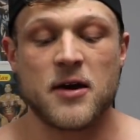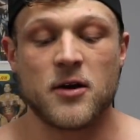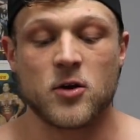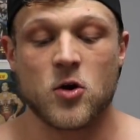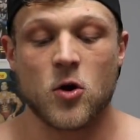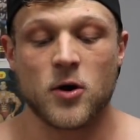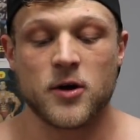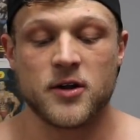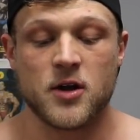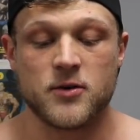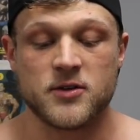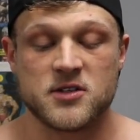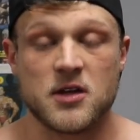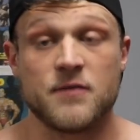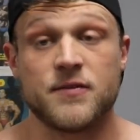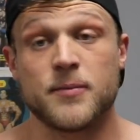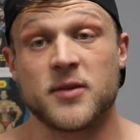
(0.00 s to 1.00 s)
cardio and
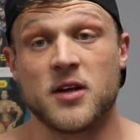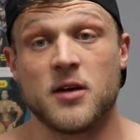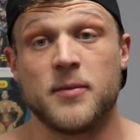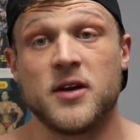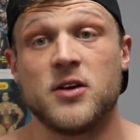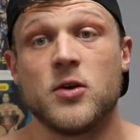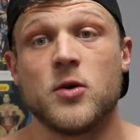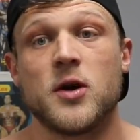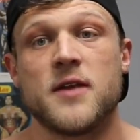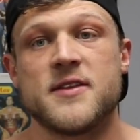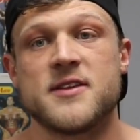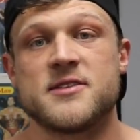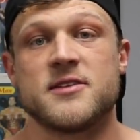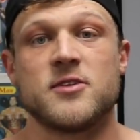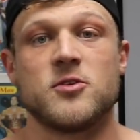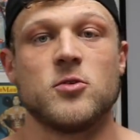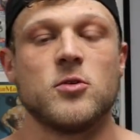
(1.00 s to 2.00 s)
stuff I'm going to be doing in this
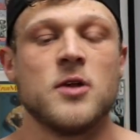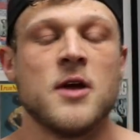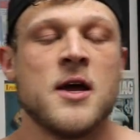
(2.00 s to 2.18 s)
little